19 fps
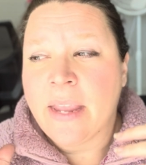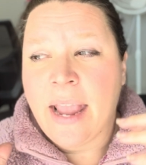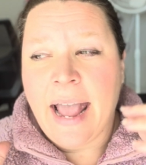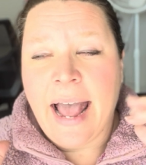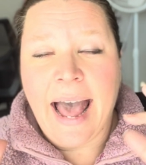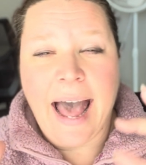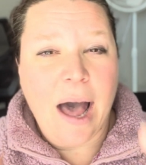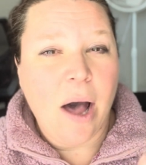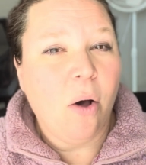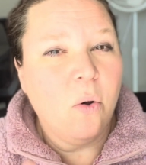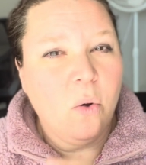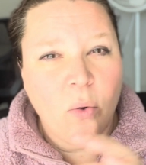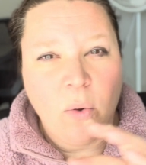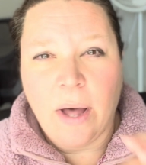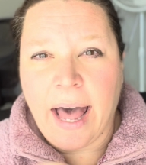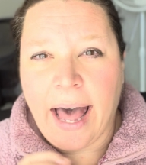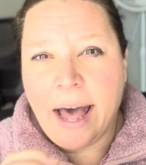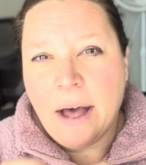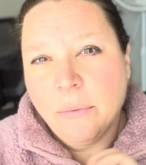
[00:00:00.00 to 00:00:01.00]
How
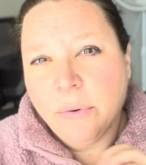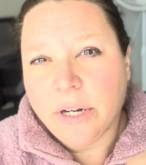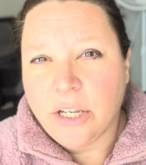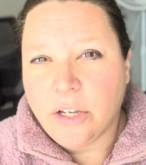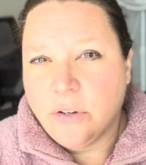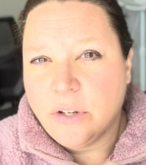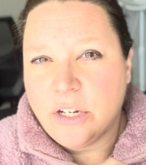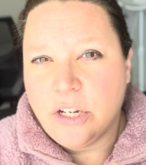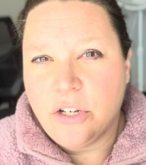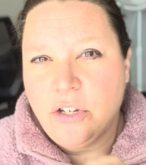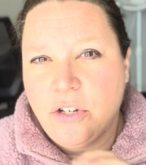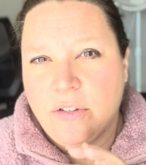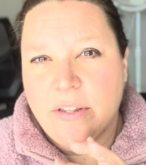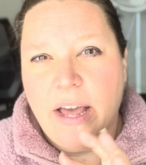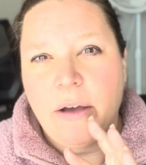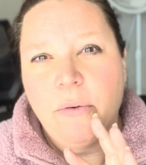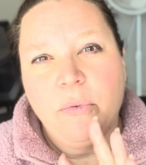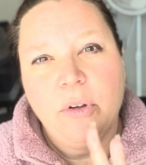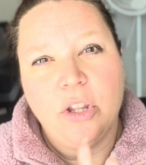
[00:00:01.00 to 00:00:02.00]
are you going to do
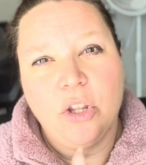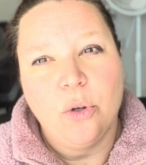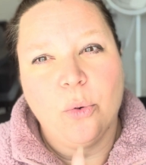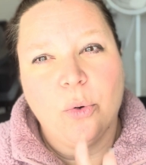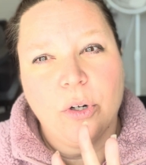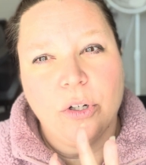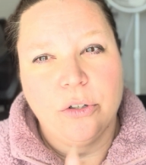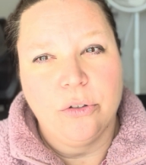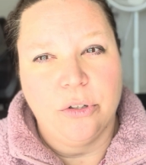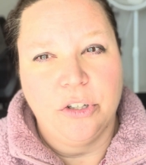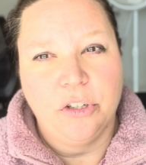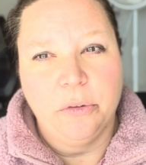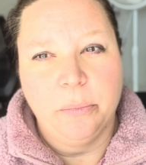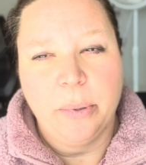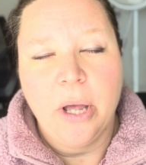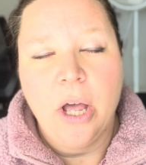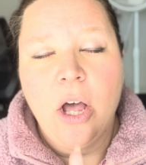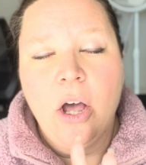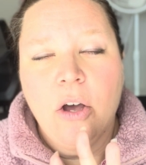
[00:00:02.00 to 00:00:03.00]
that with your group
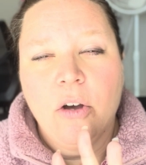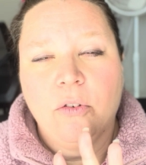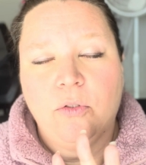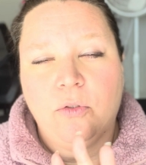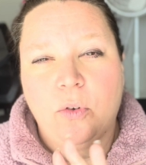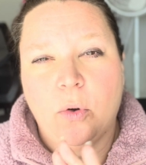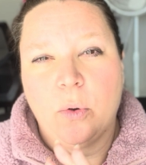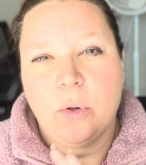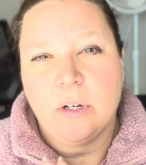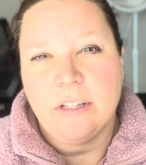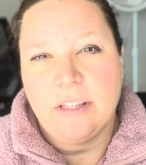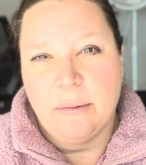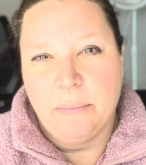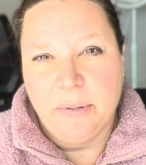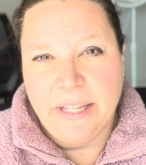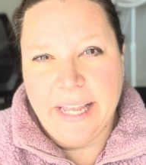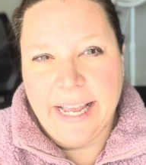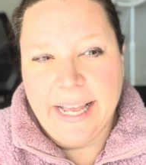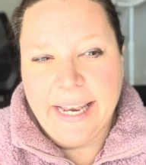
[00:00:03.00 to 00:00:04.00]
for the
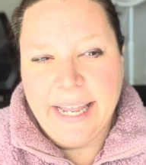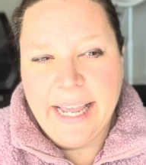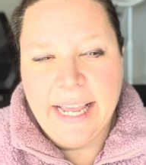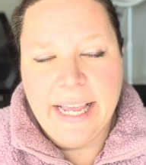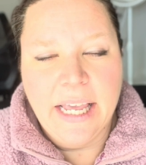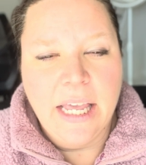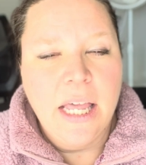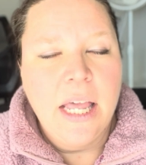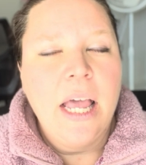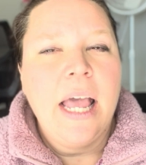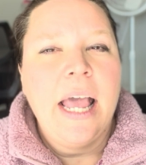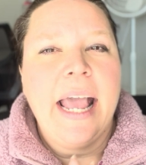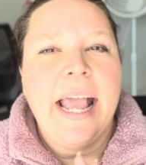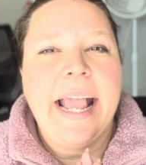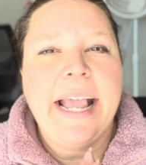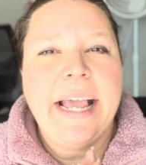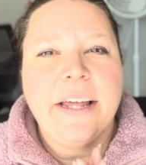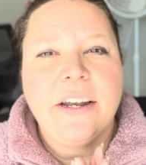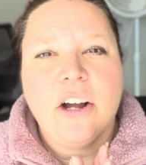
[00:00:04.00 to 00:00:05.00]
planning?
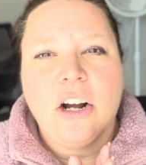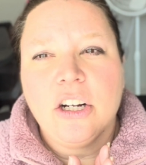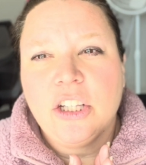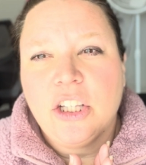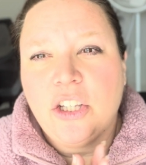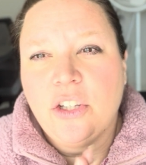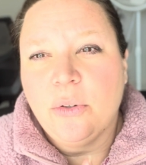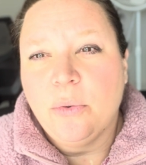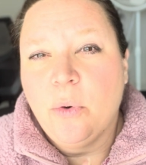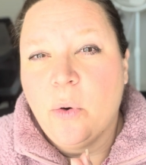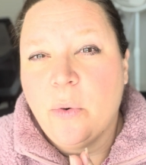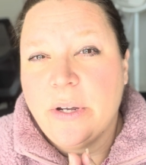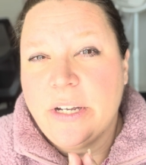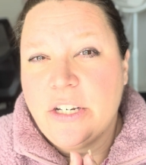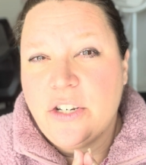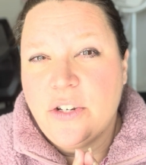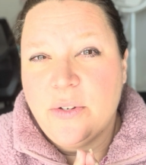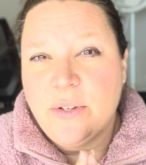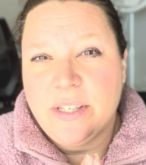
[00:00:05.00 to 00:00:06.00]
And are you
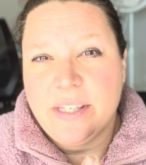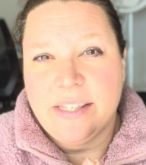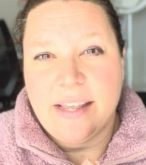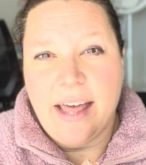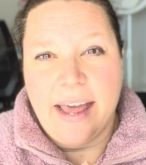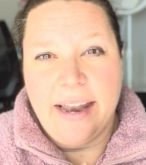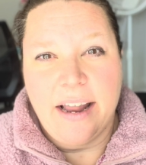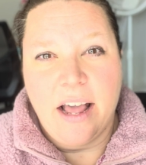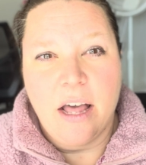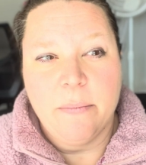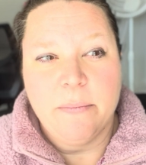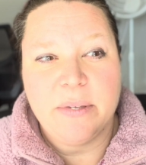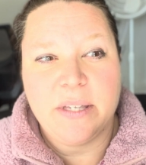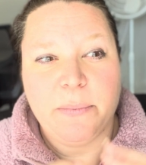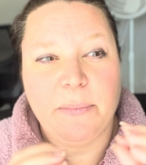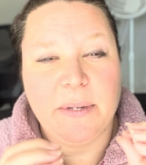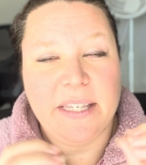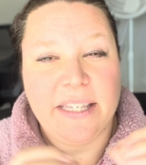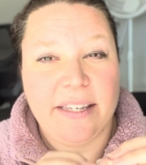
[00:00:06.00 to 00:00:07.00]
going to set up
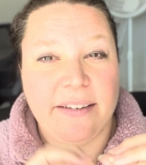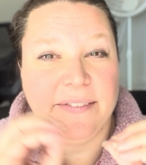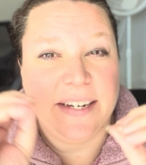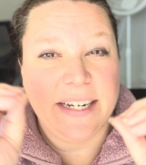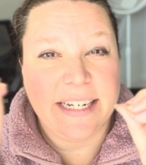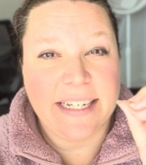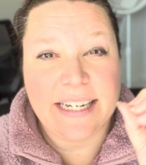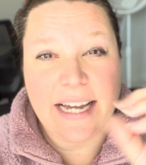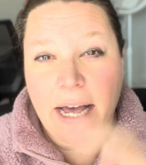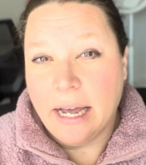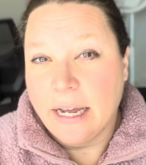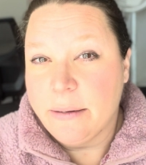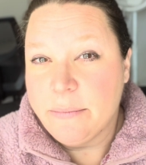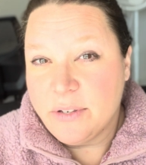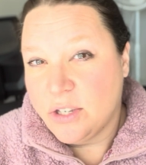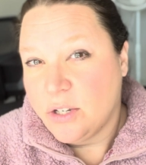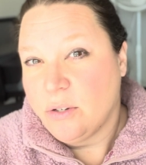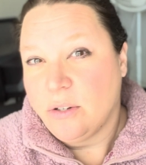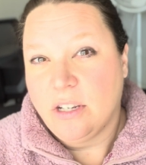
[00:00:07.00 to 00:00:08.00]
specific
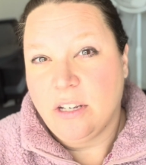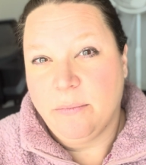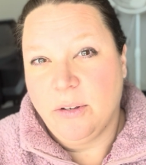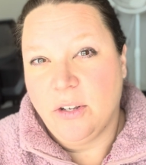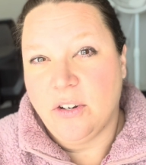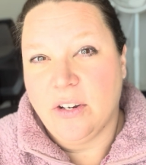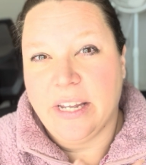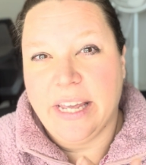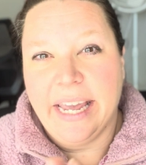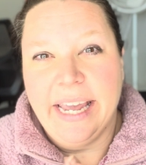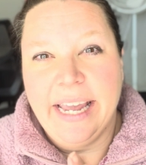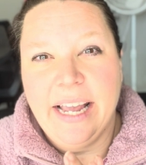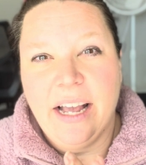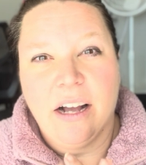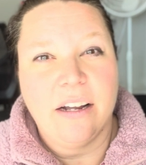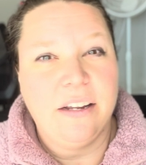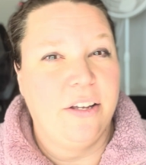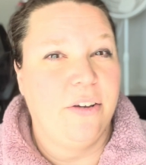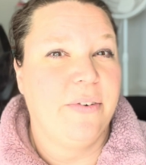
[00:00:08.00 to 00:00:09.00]
times to communicate?
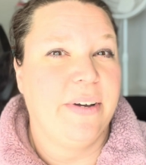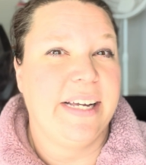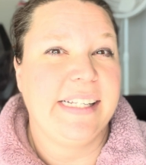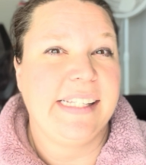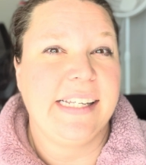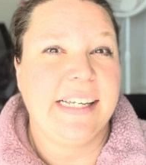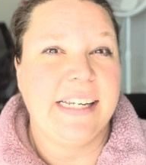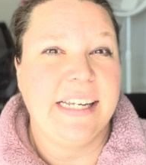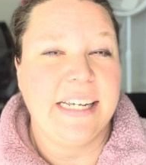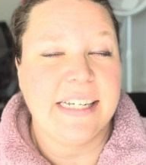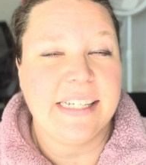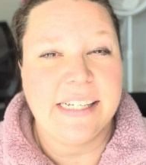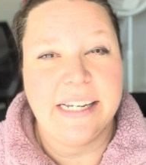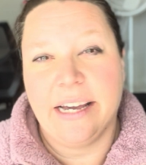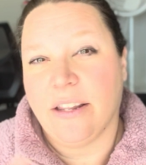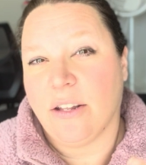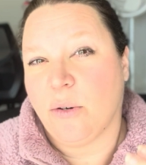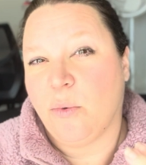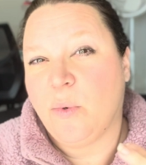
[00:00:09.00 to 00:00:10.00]
Are you guys going to get
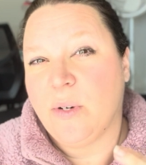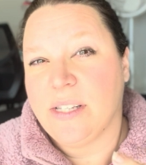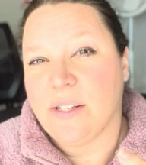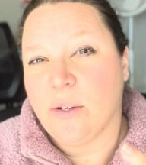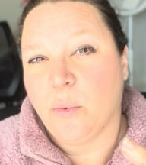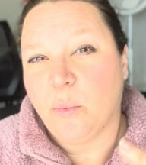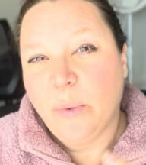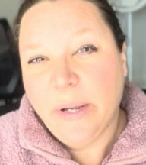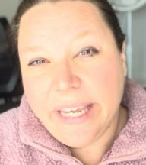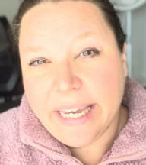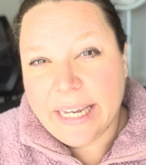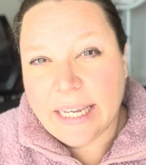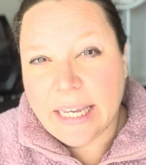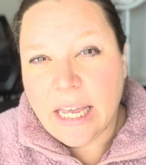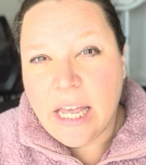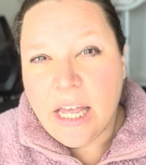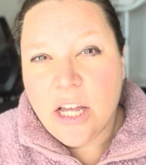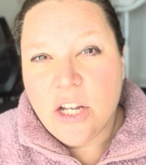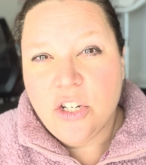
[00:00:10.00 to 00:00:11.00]
together once a week
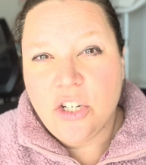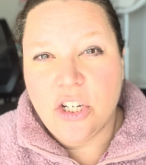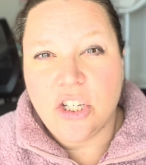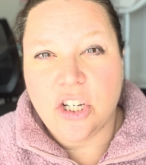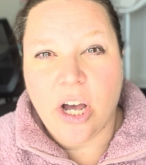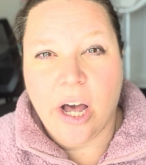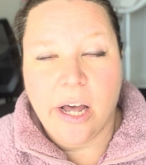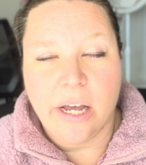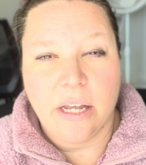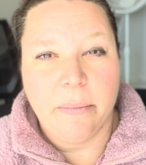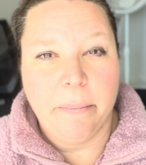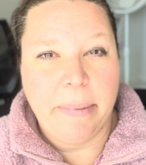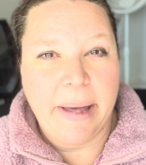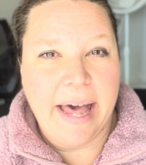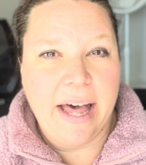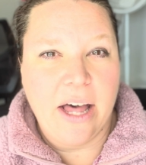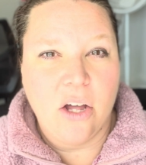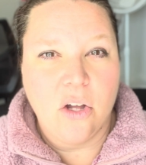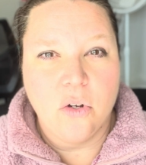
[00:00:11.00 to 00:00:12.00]
to talk
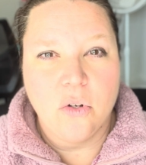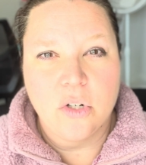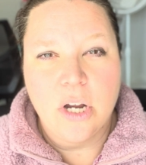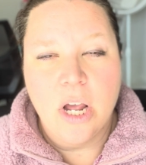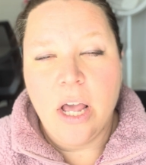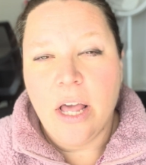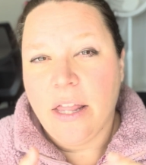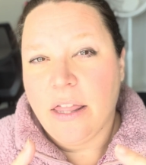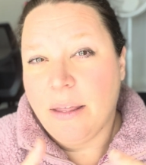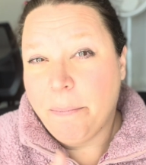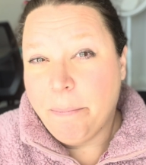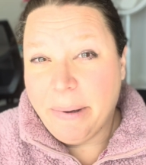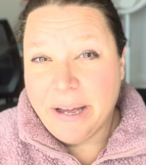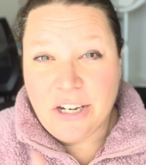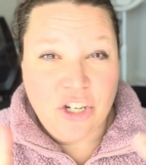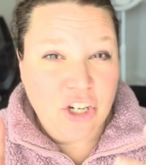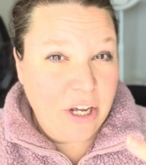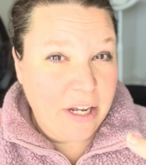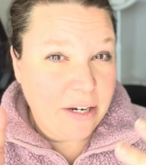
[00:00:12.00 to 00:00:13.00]
about the
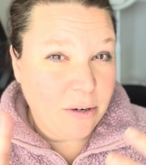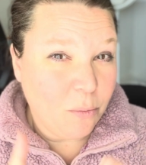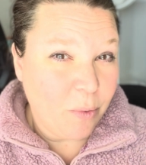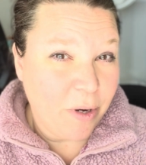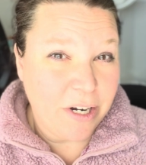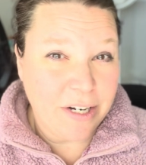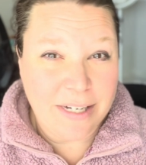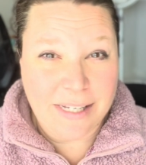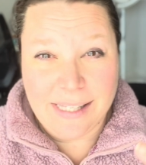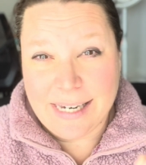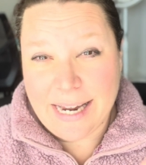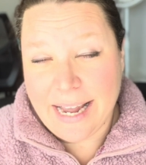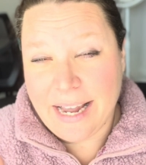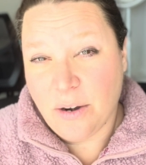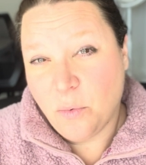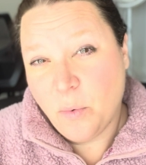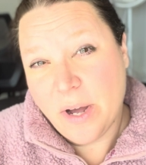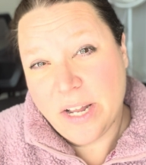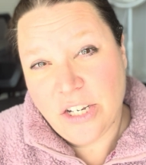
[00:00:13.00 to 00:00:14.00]
budget and where to stay
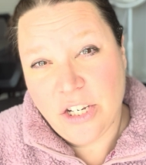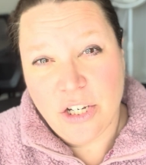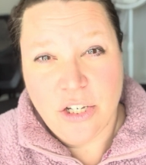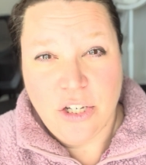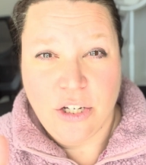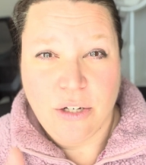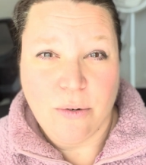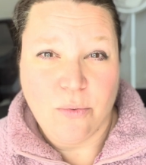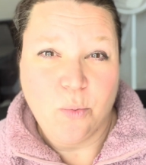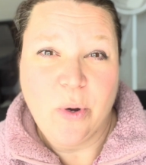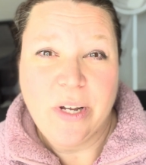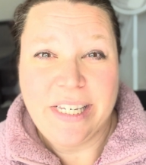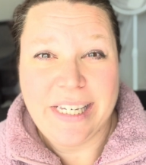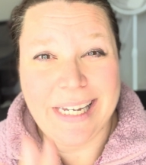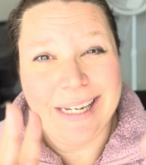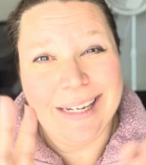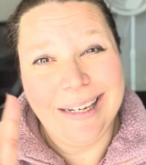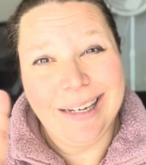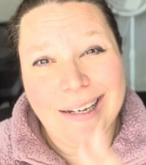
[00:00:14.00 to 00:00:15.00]
and what to do and what
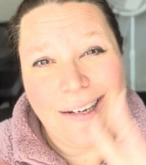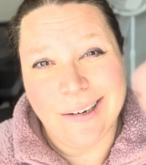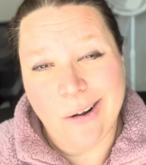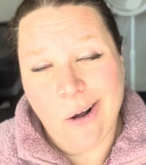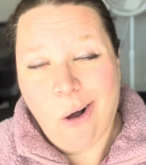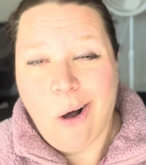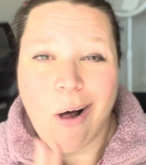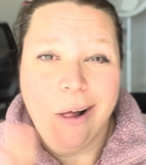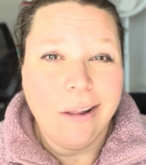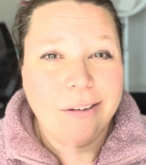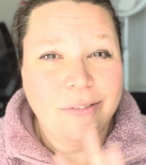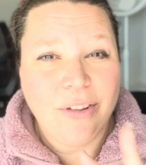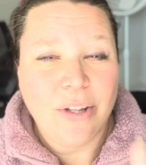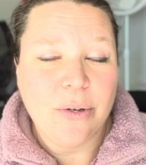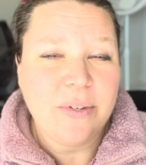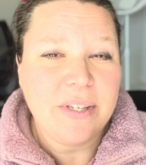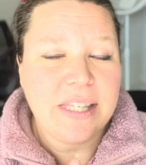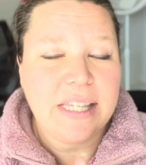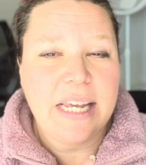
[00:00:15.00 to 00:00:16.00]
to eat and all of
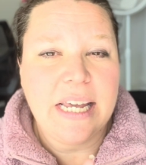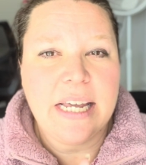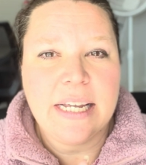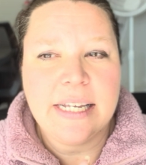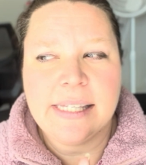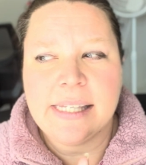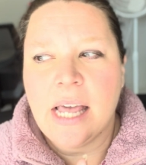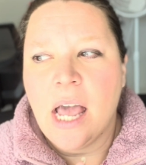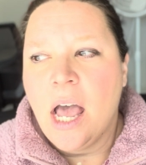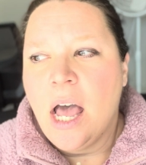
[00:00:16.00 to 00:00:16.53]
those things?